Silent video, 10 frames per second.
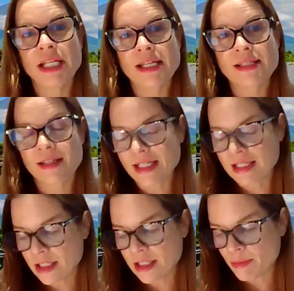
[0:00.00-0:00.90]
really
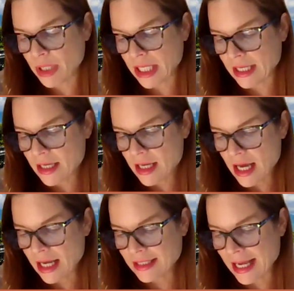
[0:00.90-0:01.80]
excited to be
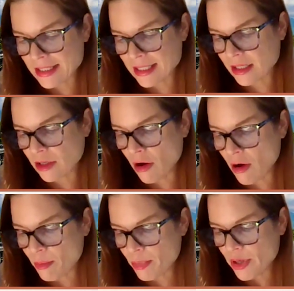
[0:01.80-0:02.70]
attending
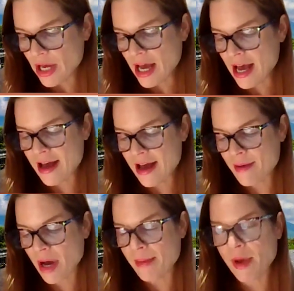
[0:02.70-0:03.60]
COP.
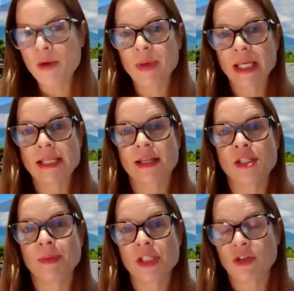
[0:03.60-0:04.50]
I'm hoping it's
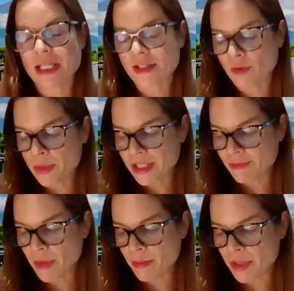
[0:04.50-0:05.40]
going to be a
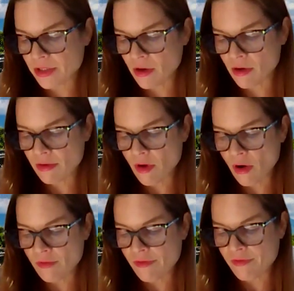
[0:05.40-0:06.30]
transformative moment
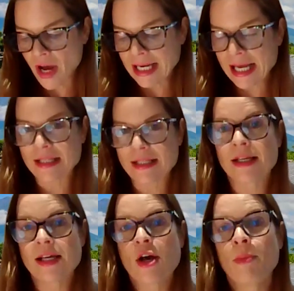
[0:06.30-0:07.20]
on finance,
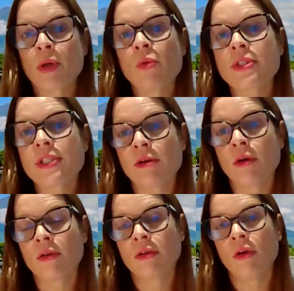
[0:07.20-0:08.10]
but also
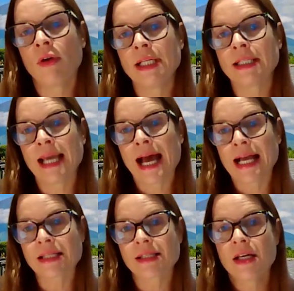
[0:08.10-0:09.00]
on oil and
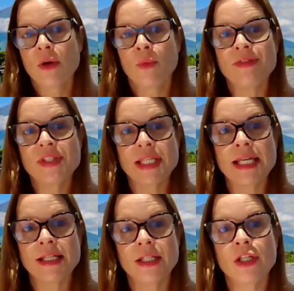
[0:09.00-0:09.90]
gas. We've
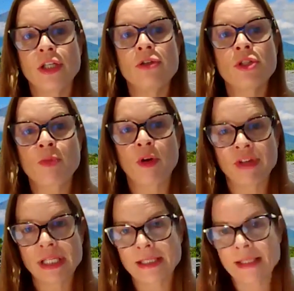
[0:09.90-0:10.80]
seen huge
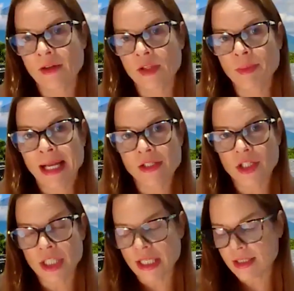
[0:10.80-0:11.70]
profits sitting on the
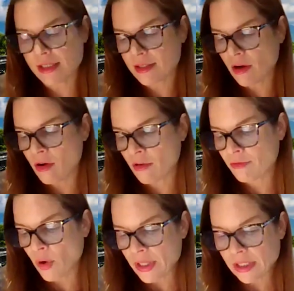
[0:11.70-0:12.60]
balance sheets of
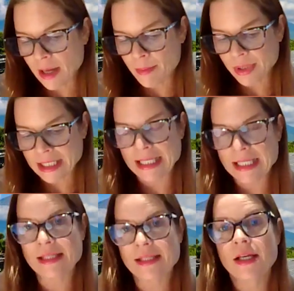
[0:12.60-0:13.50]
oil
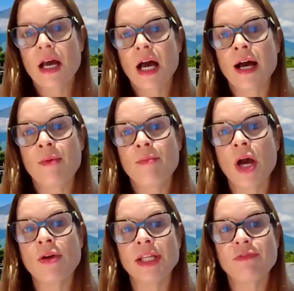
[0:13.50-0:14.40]
companies.
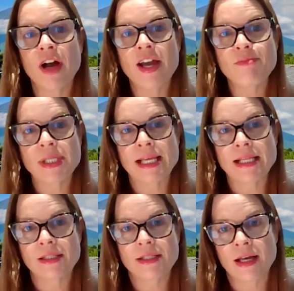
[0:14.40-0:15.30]
Only
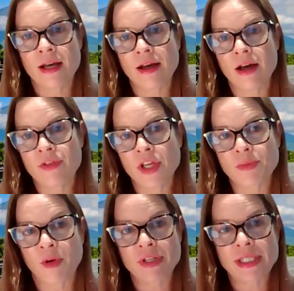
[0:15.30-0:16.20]
5% of
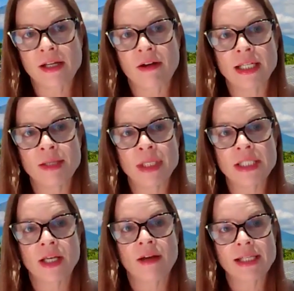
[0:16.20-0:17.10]
those profits are currently
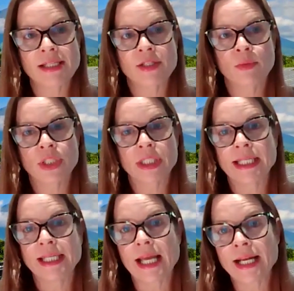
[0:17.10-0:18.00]
being directed towards
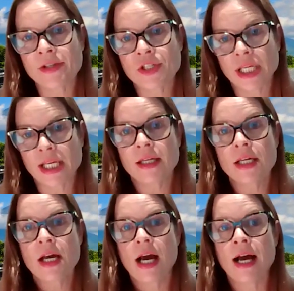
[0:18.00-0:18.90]
clean energy.
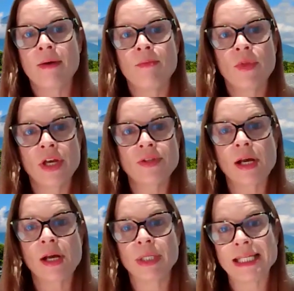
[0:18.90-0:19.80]
Those
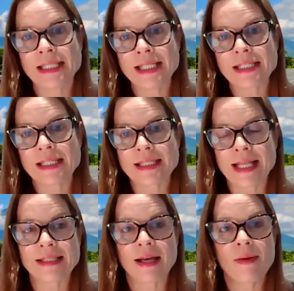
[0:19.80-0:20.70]
companies need to
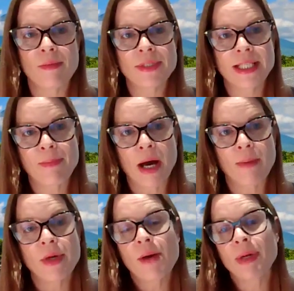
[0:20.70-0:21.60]
step
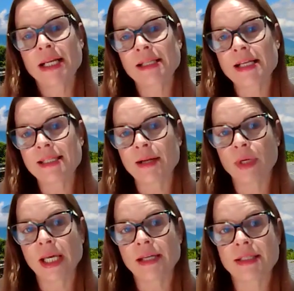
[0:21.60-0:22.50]
up. But as I said,
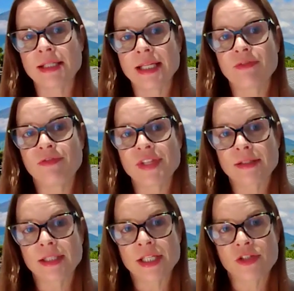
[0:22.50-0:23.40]
we're going to need
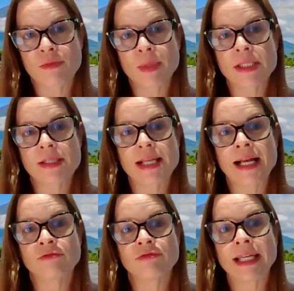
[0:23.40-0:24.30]
fiscal instruments
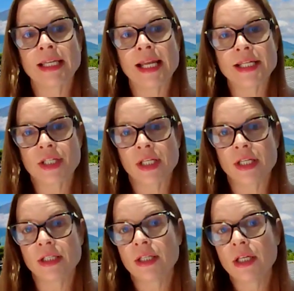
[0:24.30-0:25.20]
and
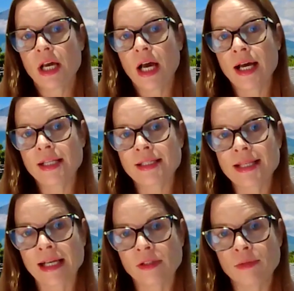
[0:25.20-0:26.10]
regulation to
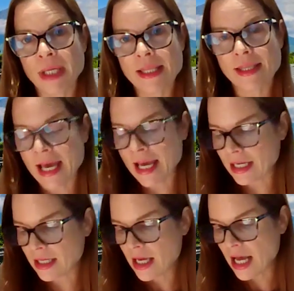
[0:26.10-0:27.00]
tackle
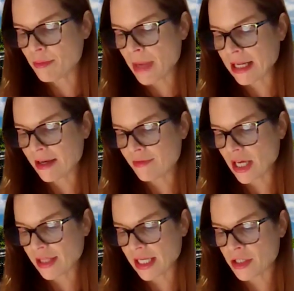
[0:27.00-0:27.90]
methane and many of
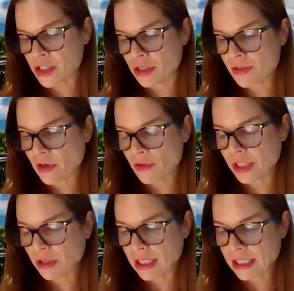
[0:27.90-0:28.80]
the other issues on
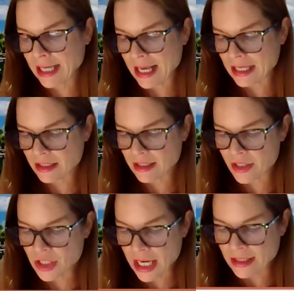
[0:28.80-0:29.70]
the oil and gas
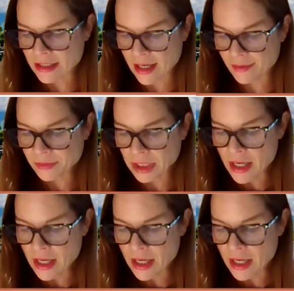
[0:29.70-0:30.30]
agenda.